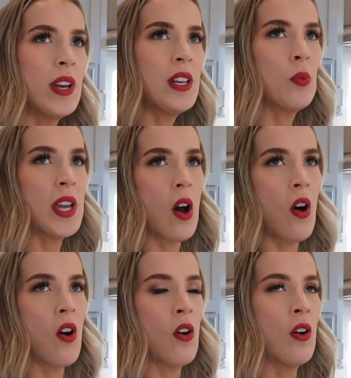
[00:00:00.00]
when did we
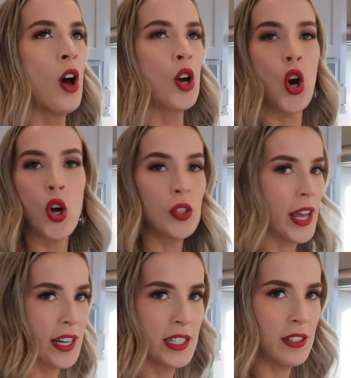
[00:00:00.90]
all
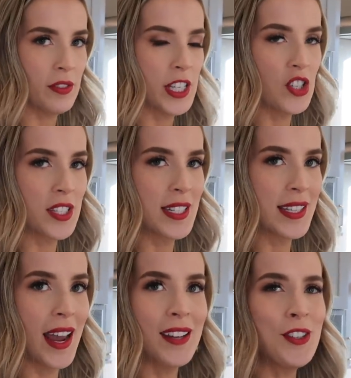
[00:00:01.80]
collectively just
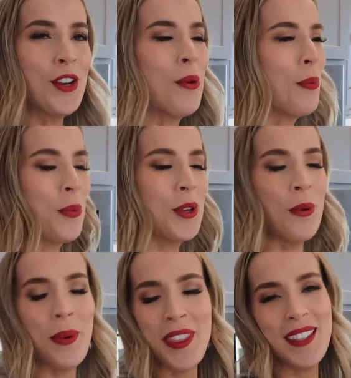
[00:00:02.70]
decide, you know, you
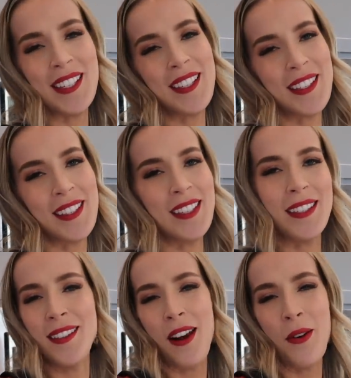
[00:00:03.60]
know what, this is, this
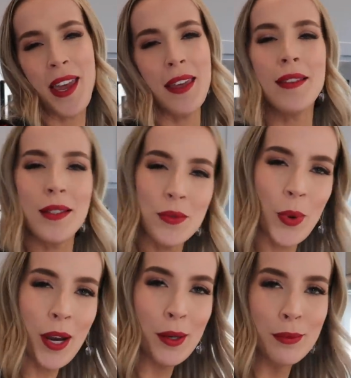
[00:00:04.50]
is not okay, this is
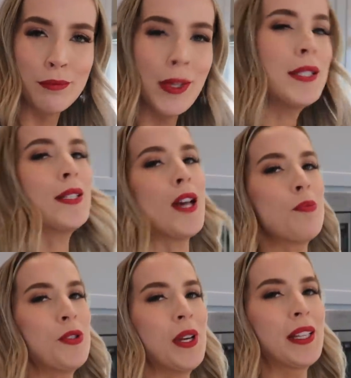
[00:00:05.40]
weird. Let's
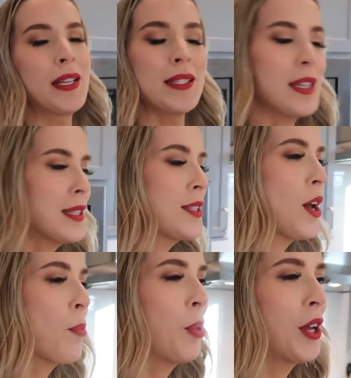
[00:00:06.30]
stop doing this. Let's
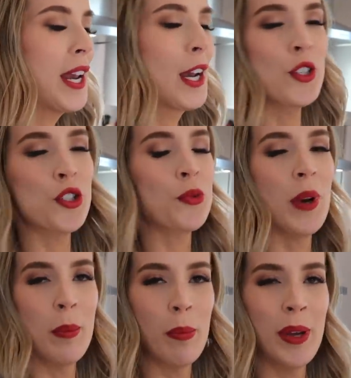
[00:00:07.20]
stop putting
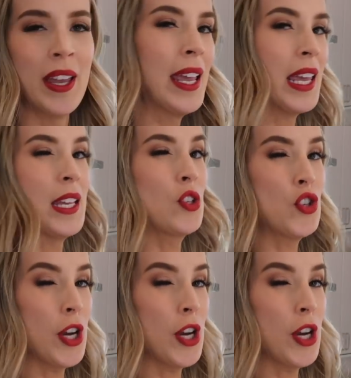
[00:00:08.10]
shrimp in